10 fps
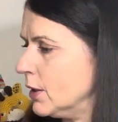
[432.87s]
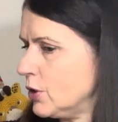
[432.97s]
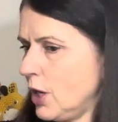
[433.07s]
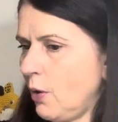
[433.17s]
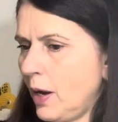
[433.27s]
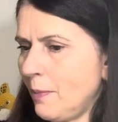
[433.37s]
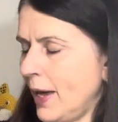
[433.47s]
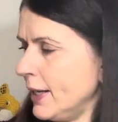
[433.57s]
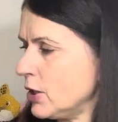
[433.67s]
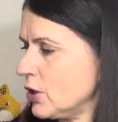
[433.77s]
So I
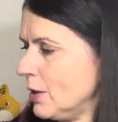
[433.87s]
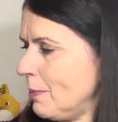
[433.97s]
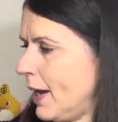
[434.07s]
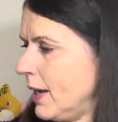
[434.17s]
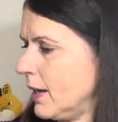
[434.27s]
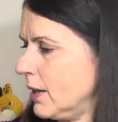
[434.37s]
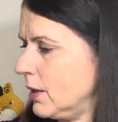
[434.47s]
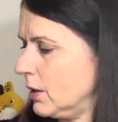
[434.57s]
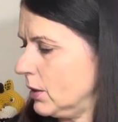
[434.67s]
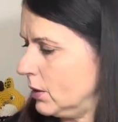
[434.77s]
managed to make,
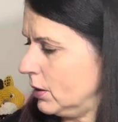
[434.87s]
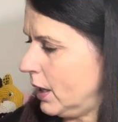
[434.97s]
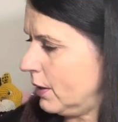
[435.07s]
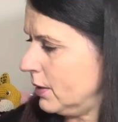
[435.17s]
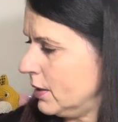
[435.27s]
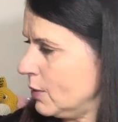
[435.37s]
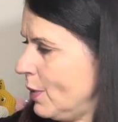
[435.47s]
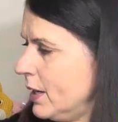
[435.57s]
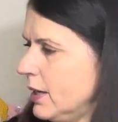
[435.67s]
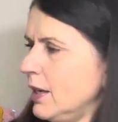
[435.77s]
now this
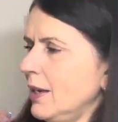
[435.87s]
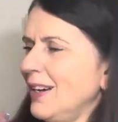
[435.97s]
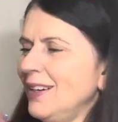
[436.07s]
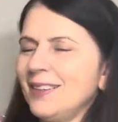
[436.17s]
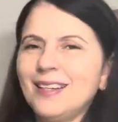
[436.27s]
one here,